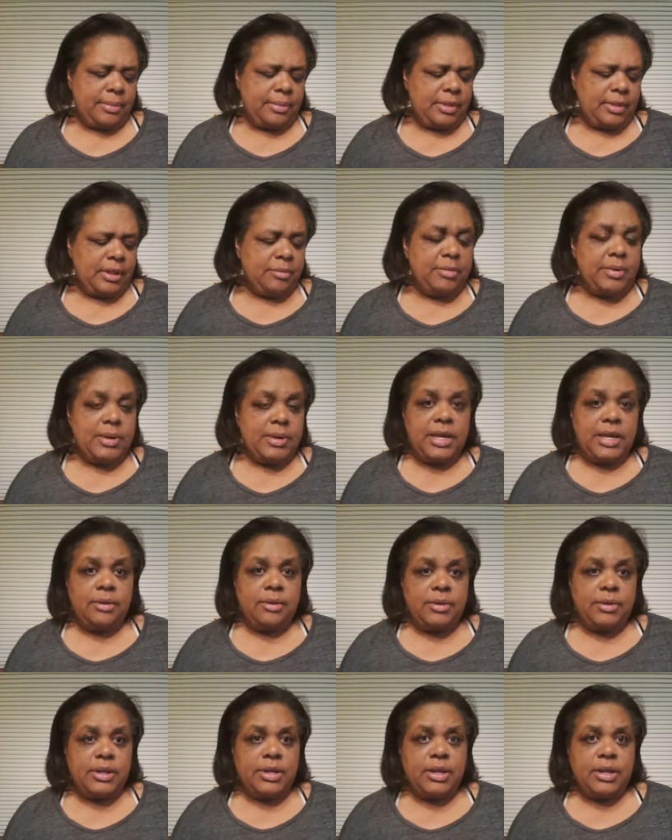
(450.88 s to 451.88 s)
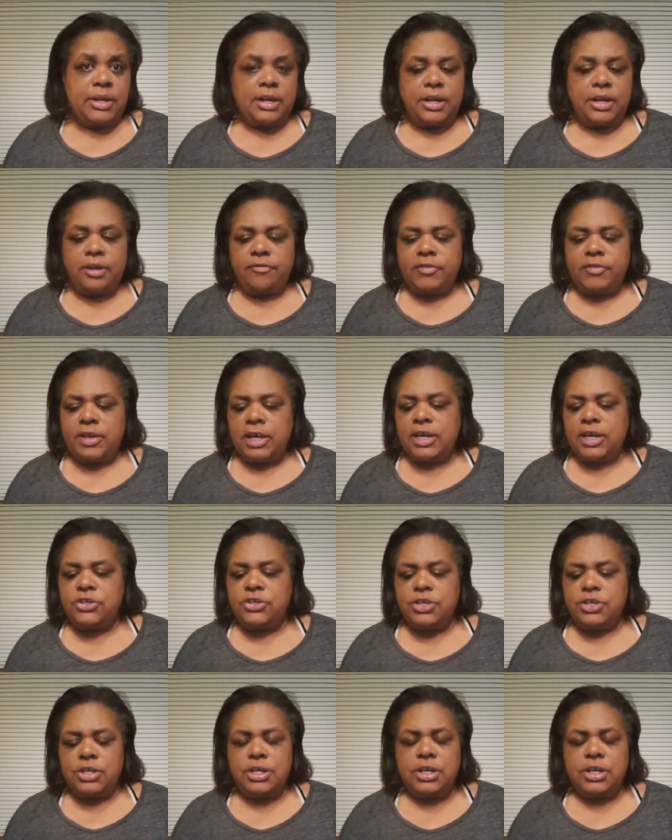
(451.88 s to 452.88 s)
i am been getting really good
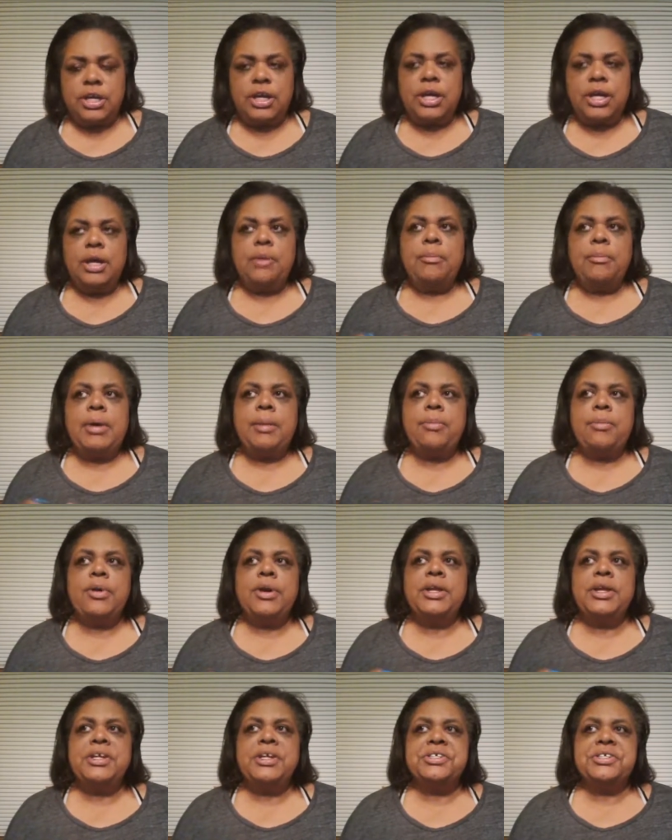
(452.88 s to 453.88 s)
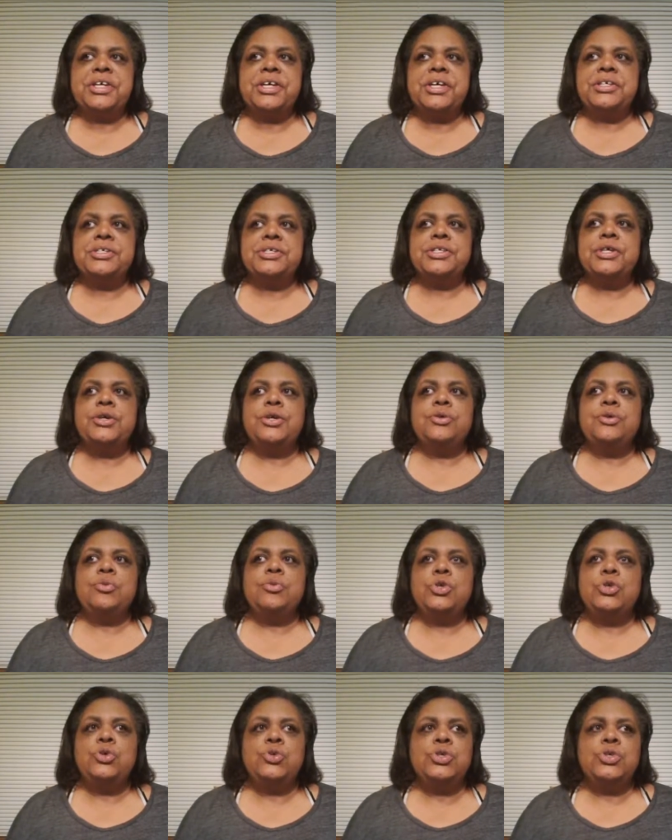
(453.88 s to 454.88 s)
clarification. My point is this.
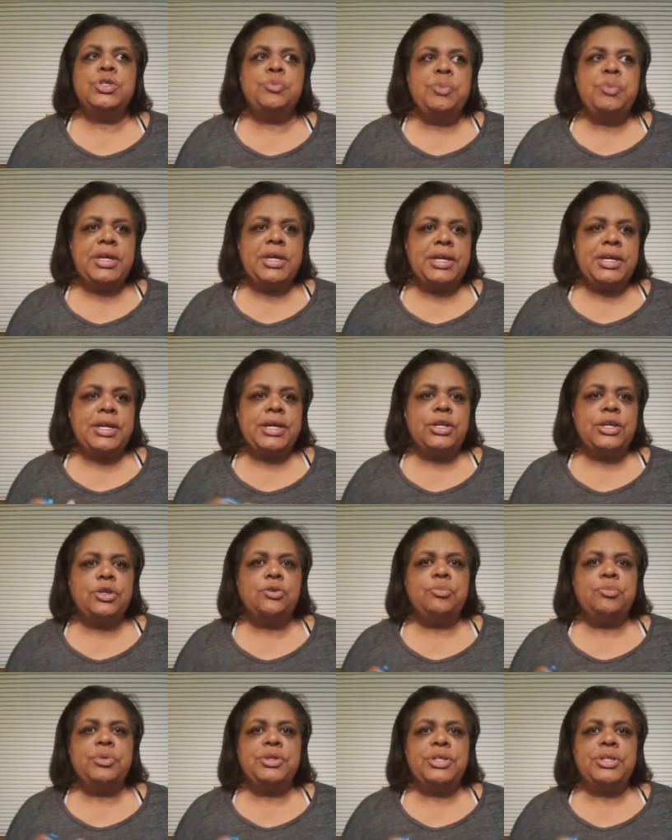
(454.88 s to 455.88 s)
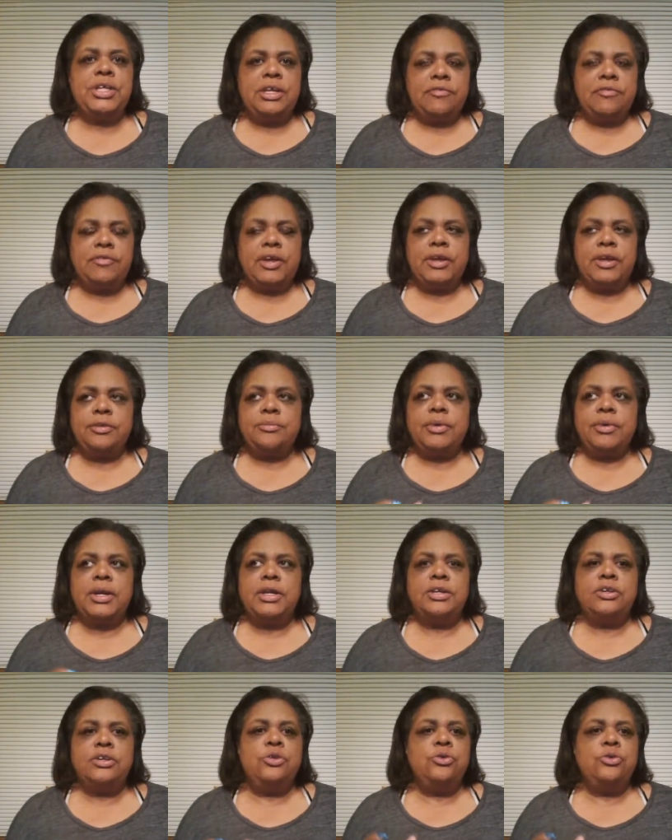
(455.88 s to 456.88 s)
When you speak it, you believe it,
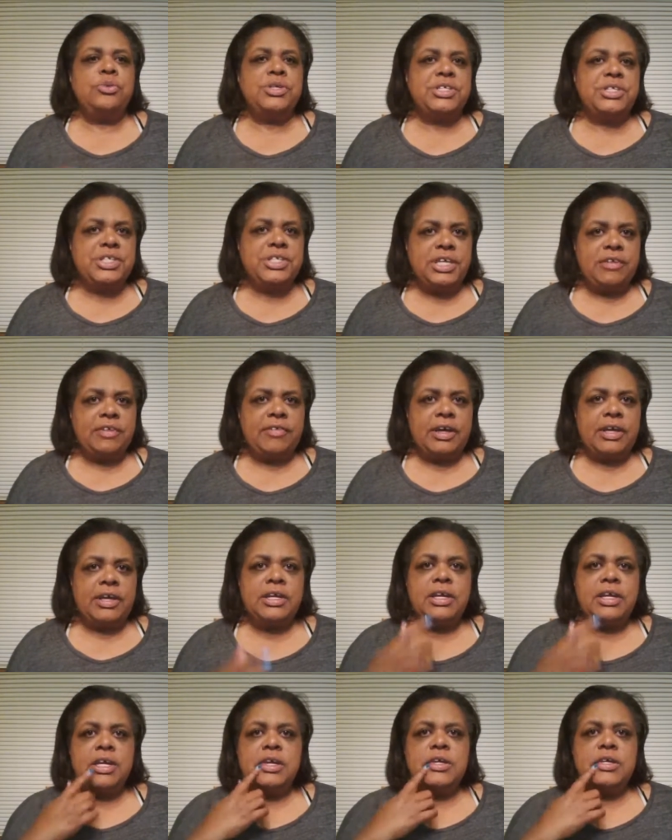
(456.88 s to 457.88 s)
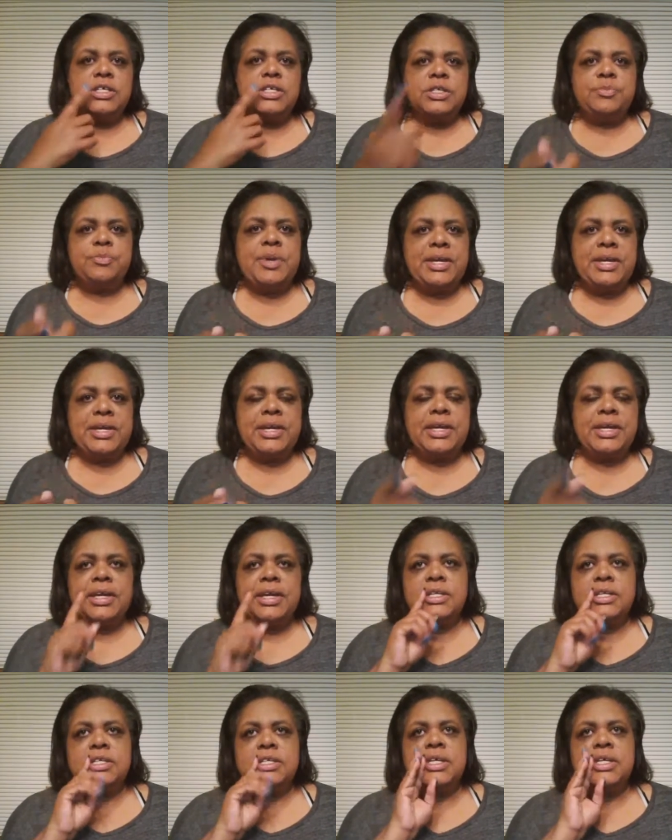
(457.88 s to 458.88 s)
right, and you receive it. Speaking
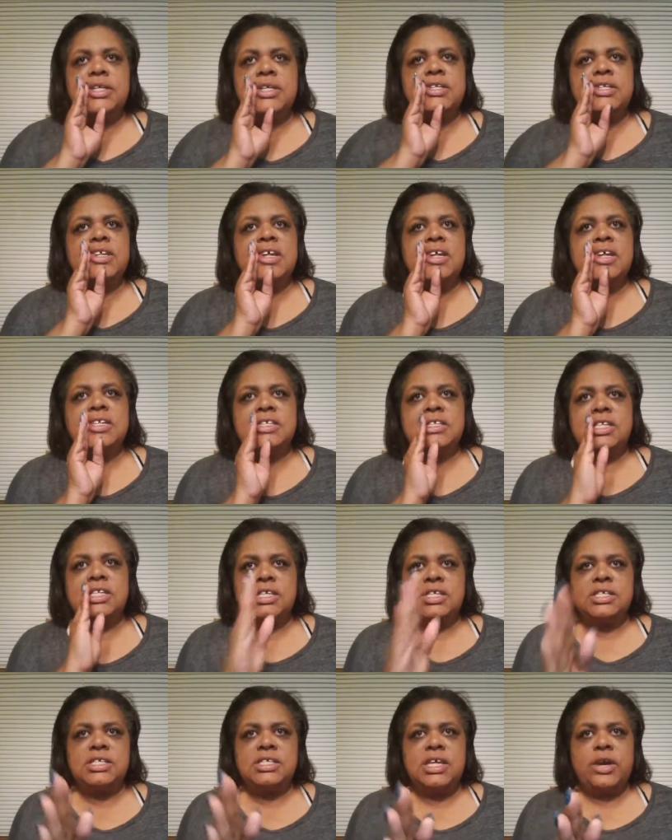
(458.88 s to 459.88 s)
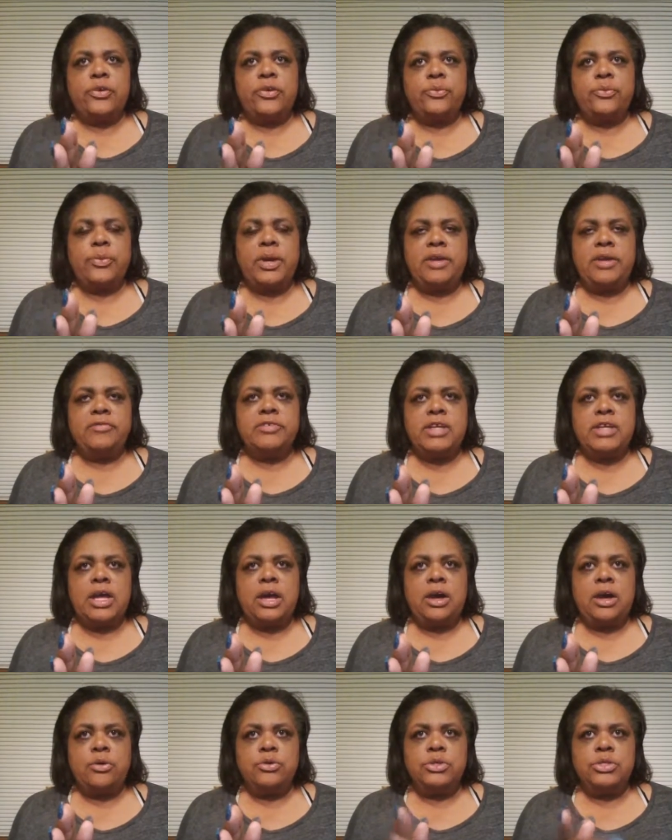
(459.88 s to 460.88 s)
it sends that, the sound waves
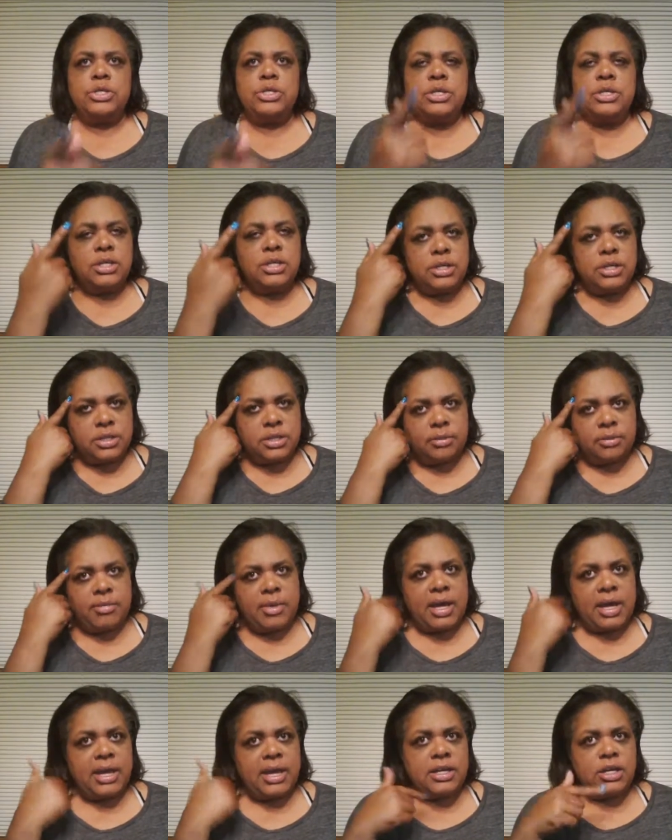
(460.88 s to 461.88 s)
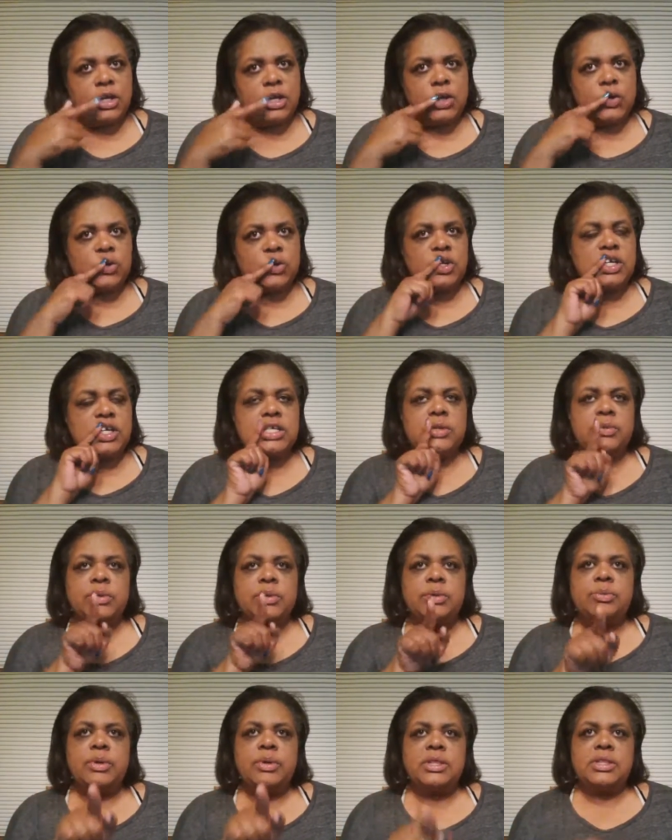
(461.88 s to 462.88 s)
out. The mind agrees
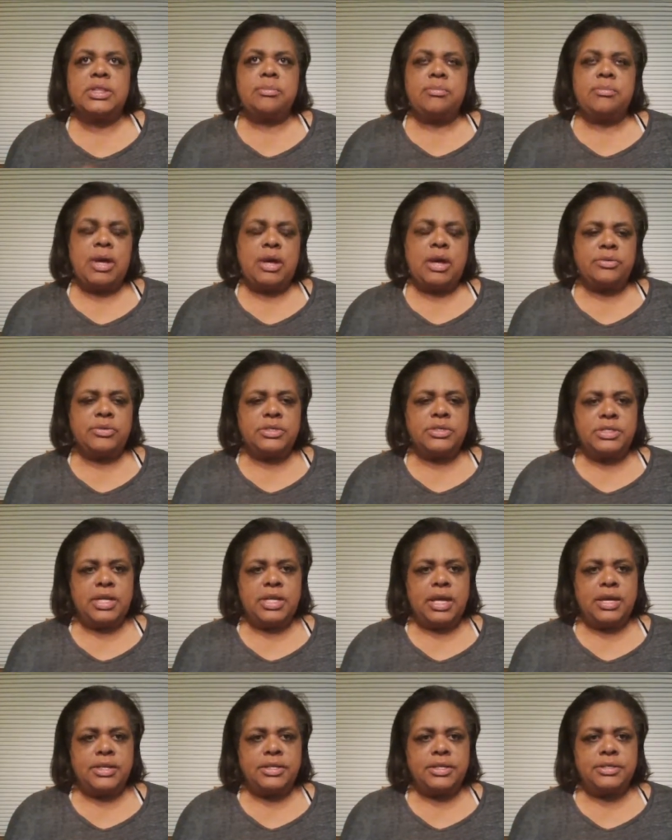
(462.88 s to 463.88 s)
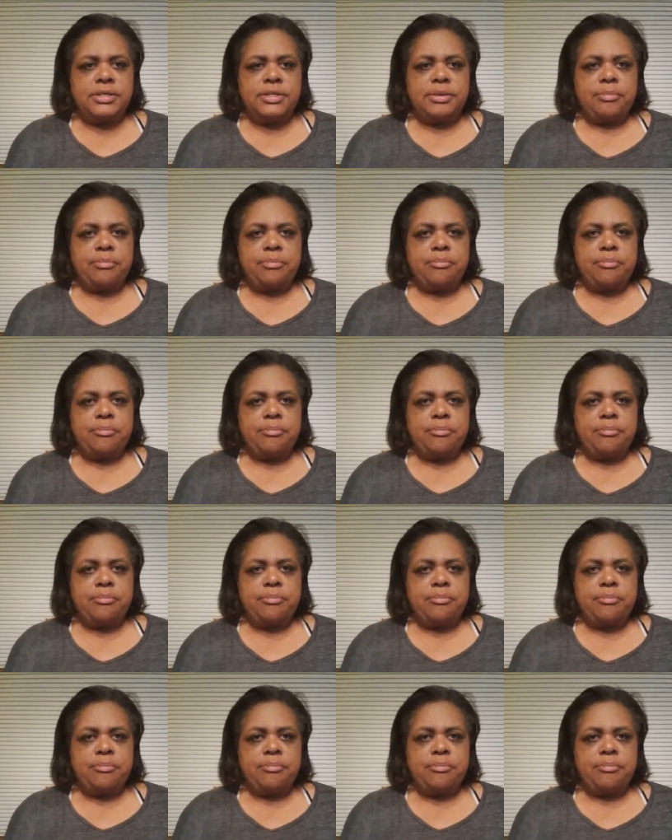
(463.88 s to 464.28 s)
with what the mouth says